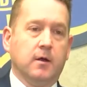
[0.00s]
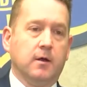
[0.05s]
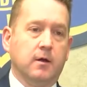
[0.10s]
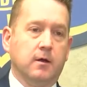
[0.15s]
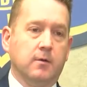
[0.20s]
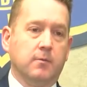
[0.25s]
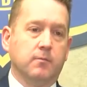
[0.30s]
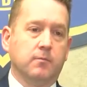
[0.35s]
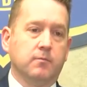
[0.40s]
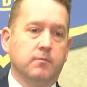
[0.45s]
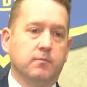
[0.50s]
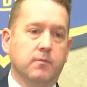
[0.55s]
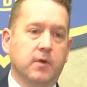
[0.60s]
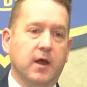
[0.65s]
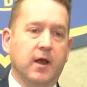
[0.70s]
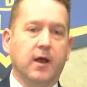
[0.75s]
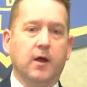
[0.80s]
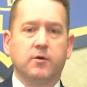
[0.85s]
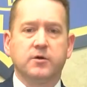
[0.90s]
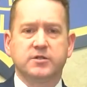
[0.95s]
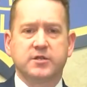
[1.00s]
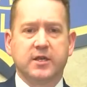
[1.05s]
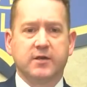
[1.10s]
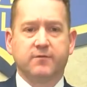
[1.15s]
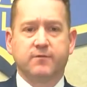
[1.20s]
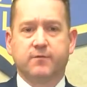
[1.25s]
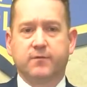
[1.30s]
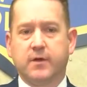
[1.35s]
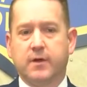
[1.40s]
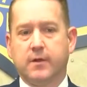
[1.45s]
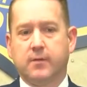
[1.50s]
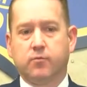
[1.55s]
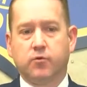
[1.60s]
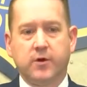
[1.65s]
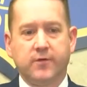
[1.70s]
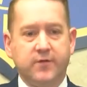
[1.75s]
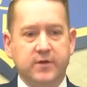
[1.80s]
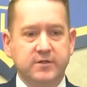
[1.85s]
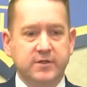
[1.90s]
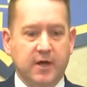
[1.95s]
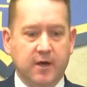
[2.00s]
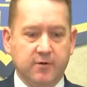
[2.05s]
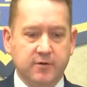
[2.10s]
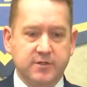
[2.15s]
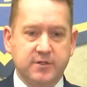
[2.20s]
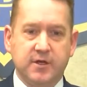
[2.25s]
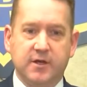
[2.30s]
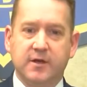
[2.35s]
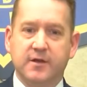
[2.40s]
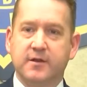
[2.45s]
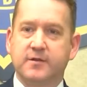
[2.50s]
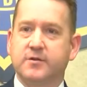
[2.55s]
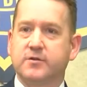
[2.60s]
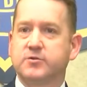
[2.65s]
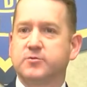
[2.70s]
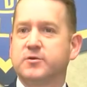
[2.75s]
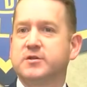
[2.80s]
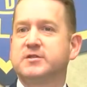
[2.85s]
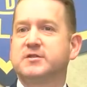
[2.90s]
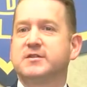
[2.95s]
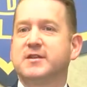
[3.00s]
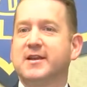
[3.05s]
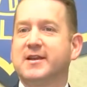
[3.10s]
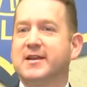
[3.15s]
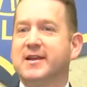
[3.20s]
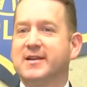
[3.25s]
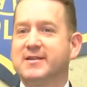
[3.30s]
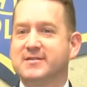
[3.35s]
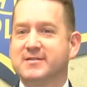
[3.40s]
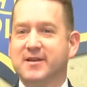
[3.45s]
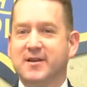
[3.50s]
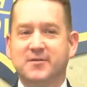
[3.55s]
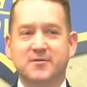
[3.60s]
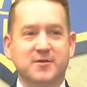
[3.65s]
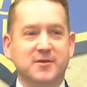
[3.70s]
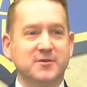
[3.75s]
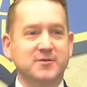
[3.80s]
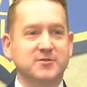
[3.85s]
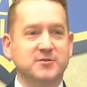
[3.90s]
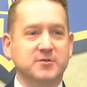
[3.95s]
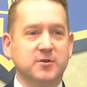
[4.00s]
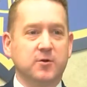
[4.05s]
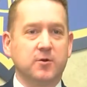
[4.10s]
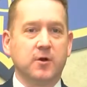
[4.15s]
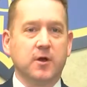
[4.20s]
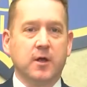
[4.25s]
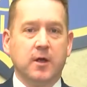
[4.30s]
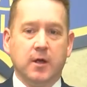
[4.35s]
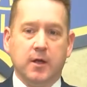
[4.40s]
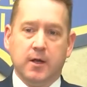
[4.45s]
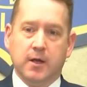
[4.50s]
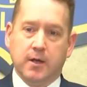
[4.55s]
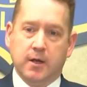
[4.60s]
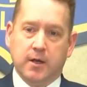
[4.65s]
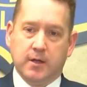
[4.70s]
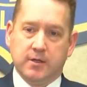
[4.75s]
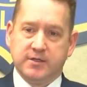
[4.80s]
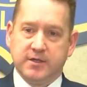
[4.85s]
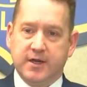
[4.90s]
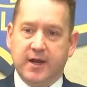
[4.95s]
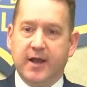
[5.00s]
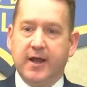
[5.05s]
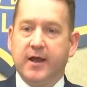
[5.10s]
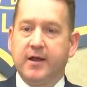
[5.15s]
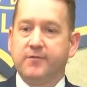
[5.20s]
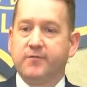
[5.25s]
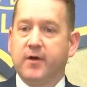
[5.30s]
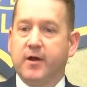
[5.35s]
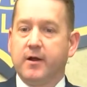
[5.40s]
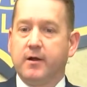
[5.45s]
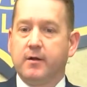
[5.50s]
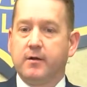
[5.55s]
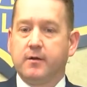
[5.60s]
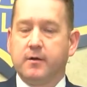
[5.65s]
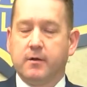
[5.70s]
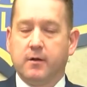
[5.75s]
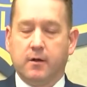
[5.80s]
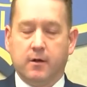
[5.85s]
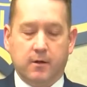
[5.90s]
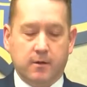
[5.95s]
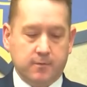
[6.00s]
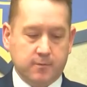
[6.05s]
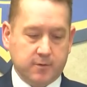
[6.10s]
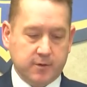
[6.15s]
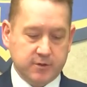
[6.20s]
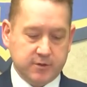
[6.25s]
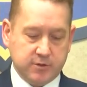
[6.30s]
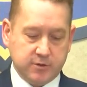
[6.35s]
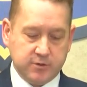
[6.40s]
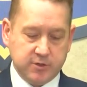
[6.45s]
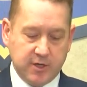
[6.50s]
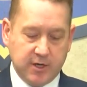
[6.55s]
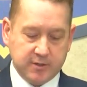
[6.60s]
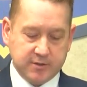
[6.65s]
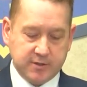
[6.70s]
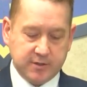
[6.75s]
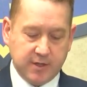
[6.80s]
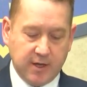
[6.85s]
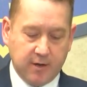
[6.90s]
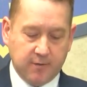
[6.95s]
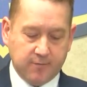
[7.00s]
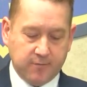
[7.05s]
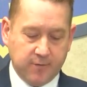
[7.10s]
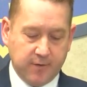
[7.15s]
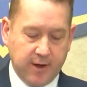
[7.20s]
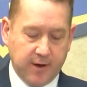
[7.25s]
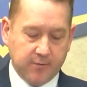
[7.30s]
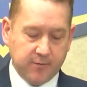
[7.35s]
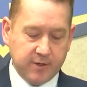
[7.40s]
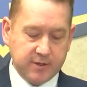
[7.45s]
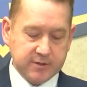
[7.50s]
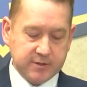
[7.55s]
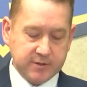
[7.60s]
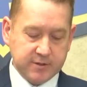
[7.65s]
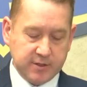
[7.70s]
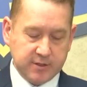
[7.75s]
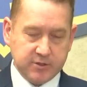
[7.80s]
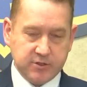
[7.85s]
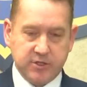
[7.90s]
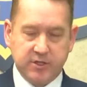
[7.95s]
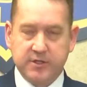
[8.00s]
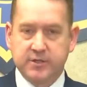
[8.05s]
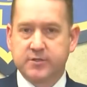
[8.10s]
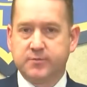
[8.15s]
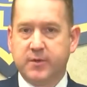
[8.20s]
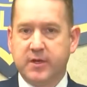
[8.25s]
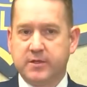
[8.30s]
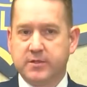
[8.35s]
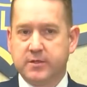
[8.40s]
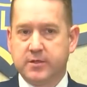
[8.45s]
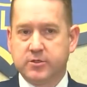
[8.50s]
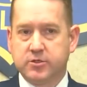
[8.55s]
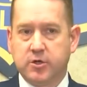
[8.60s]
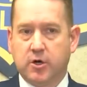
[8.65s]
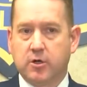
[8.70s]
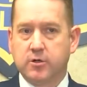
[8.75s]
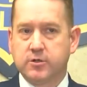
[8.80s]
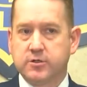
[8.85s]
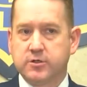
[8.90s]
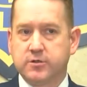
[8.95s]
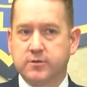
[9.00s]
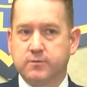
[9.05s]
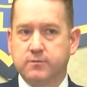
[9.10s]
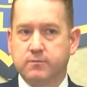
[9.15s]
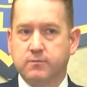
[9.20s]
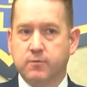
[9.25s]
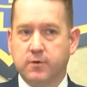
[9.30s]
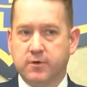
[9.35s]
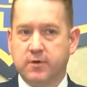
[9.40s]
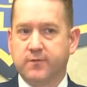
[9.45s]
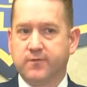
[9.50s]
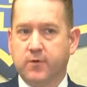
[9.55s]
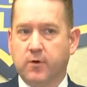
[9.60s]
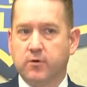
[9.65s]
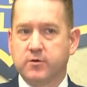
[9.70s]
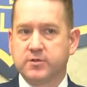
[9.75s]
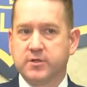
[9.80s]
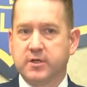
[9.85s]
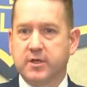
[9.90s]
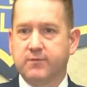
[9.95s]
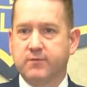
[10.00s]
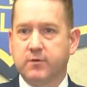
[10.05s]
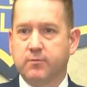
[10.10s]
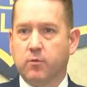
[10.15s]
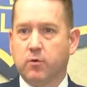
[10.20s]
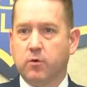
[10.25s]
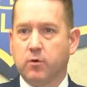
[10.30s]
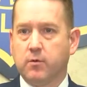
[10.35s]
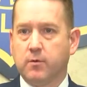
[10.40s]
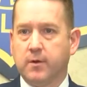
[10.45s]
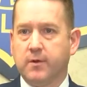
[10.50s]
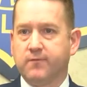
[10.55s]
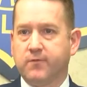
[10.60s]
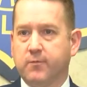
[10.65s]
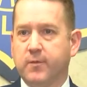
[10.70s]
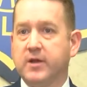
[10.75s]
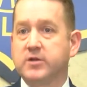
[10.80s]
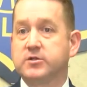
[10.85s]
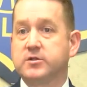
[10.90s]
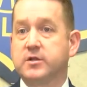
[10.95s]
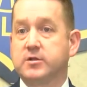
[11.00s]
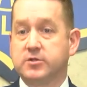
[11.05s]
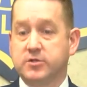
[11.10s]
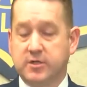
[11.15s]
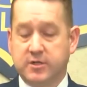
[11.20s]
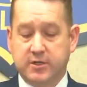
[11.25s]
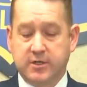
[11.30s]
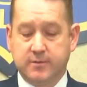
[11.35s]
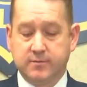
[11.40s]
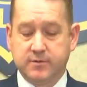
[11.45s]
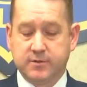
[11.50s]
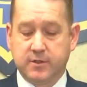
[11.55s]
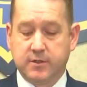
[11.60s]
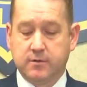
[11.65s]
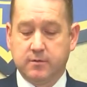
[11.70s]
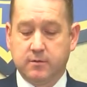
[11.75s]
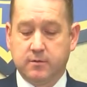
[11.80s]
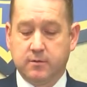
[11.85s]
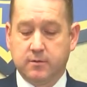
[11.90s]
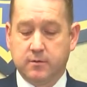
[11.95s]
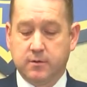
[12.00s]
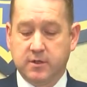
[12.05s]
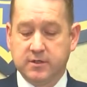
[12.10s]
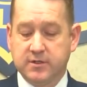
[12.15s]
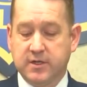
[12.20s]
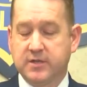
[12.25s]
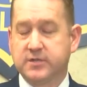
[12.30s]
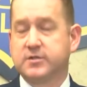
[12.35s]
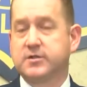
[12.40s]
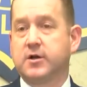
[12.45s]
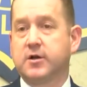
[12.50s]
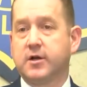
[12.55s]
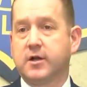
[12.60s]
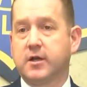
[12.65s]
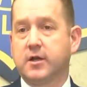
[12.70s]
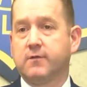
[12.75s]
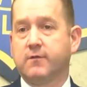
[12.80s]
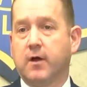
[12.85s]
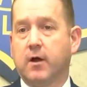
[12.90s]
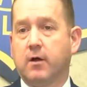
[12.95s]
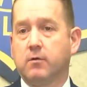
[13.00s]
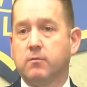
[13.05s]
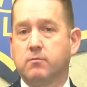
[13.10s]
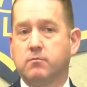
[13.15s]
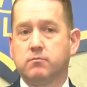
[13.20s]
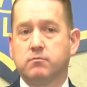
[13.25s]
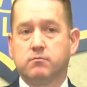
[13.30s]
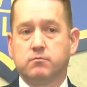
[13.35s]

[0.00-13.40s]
Um, I always give, in the briefings, I always tell you that there's reasons I can't say things. So today I invited uh, Crystal Johnson down for that reason, that she can speak to the charges with you folks and give you more information that she deems that is necessary to give out.